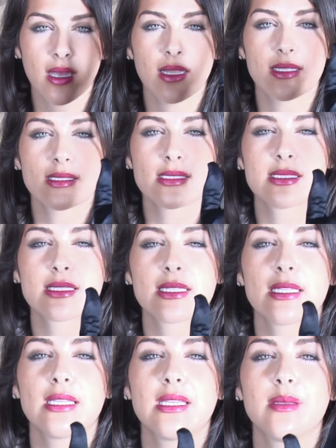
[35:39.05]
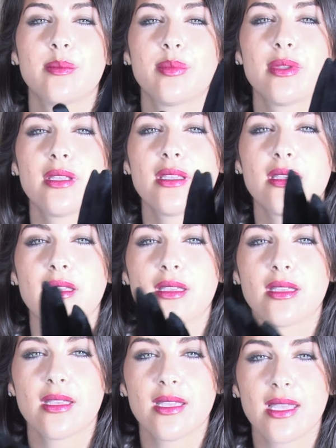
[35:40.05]
and
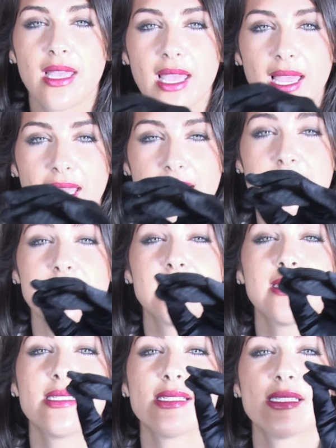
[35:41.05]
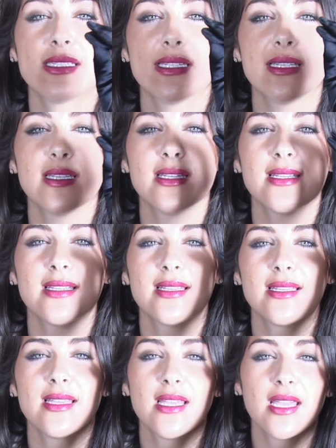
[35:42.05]
sleepy and dizzy.
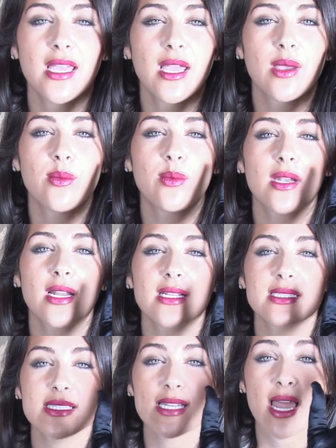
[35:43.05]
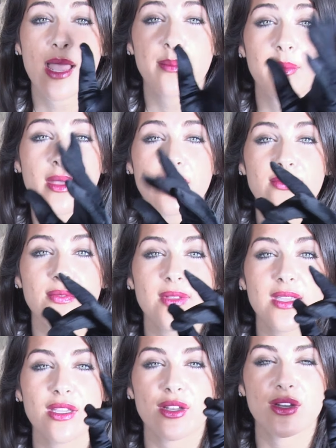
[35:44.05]
And when I snap my
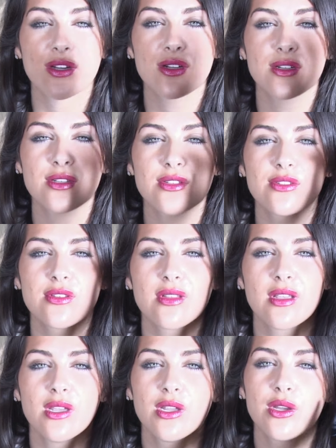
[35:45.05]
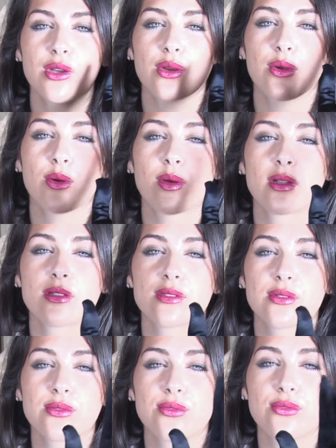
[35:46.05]
fingers, you're going
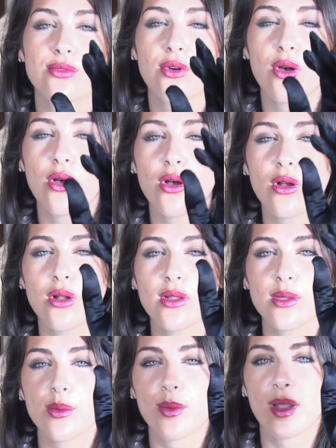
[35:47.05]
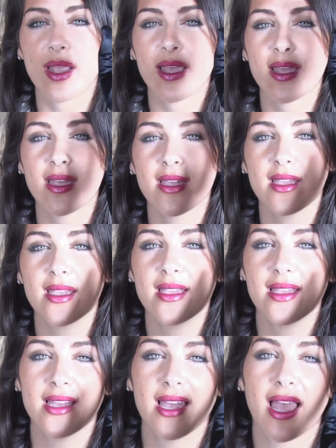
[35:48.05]
to fall away
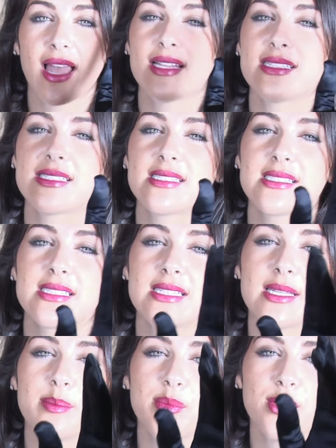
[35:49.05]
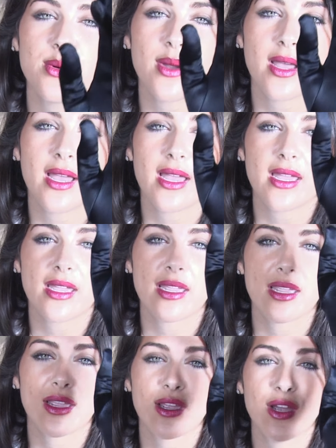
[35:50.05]
and slip
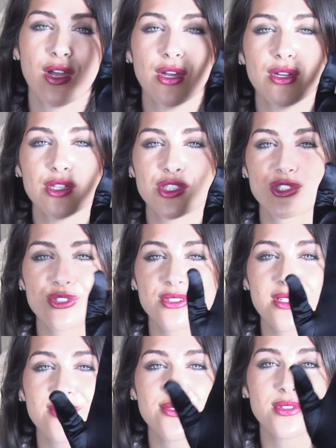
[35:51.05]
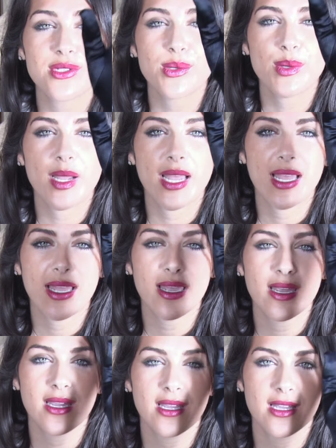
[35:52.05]
away, drift
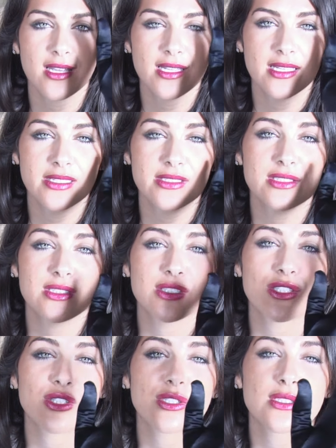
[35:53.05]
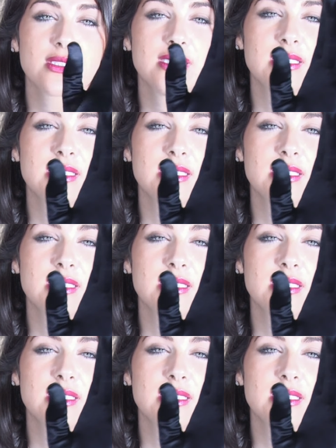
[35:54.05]
away into your